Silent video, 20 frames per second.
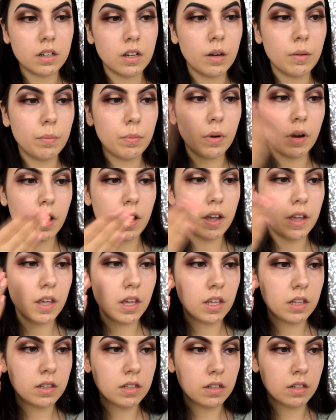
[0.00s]

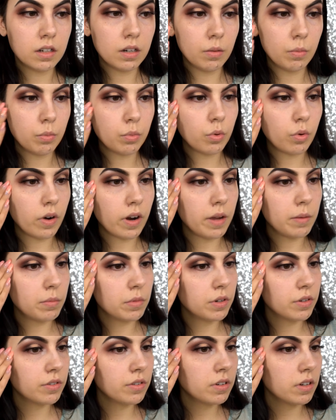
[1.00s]
apply the
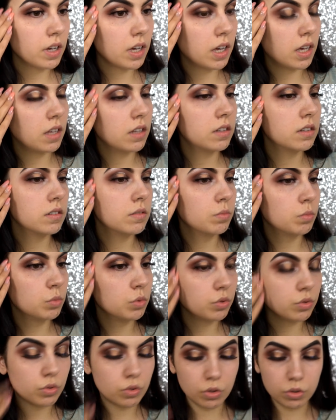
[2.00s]
primer and
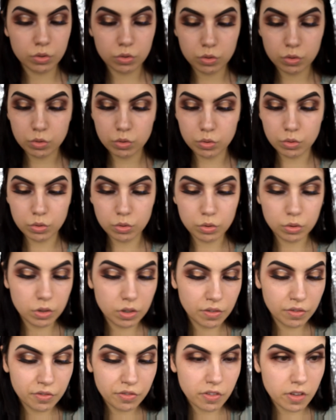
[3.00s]
move on to
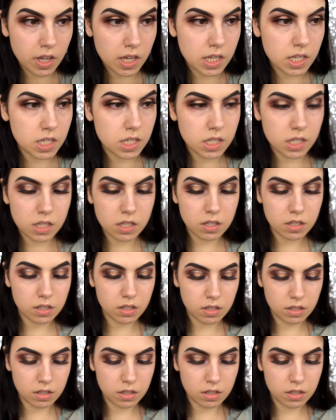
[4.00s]
the face.